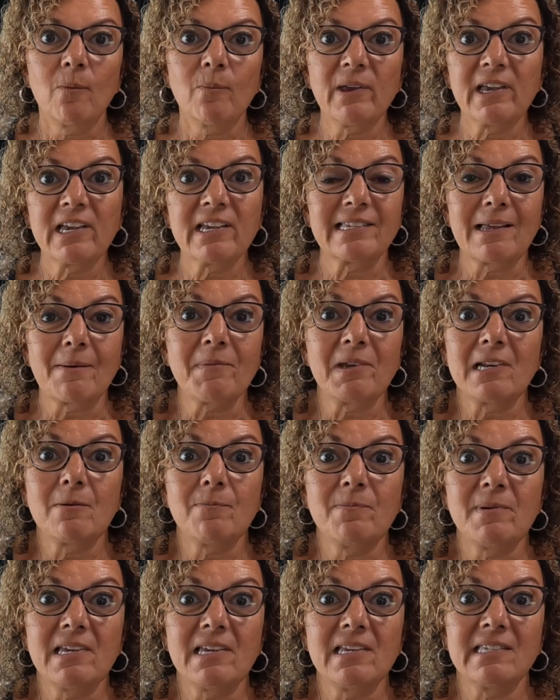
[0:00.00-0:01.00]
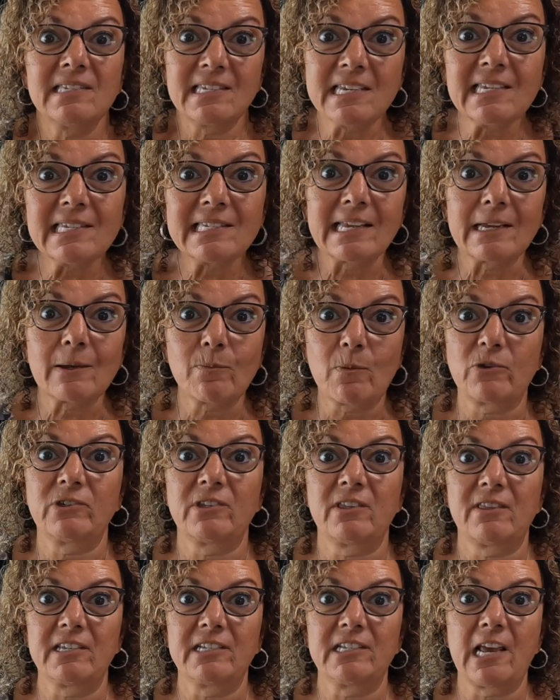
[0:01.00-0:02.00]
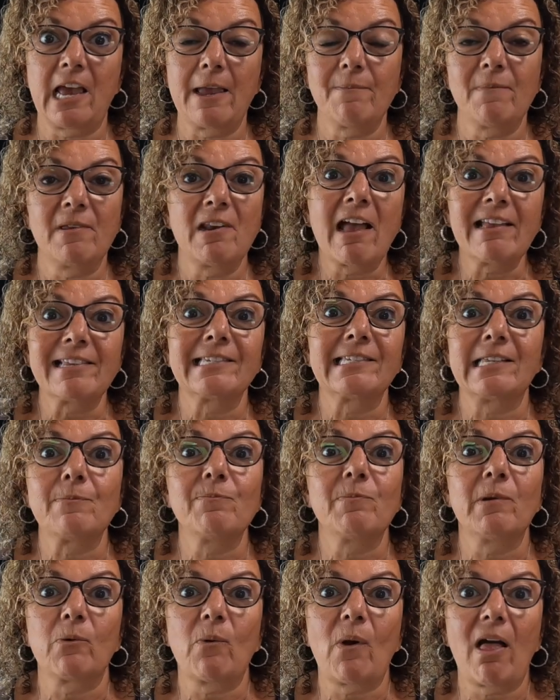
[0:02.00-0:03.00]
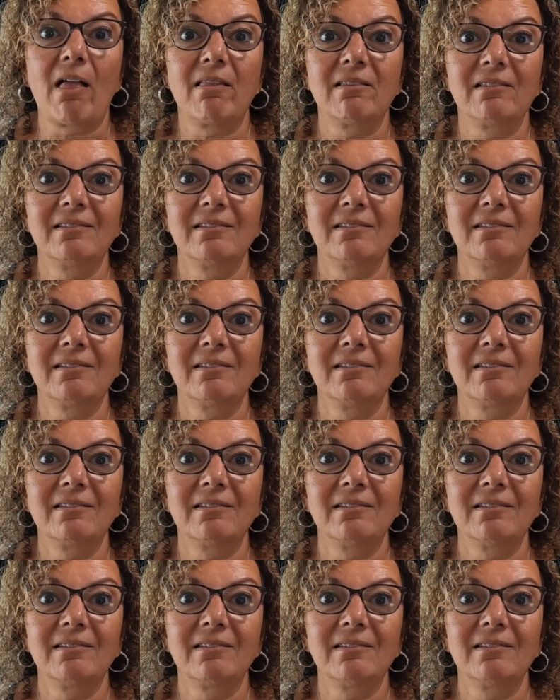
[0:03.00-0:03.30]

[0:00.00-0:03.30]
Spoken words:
because I'm going to be seasick most of the time and not sleeping well.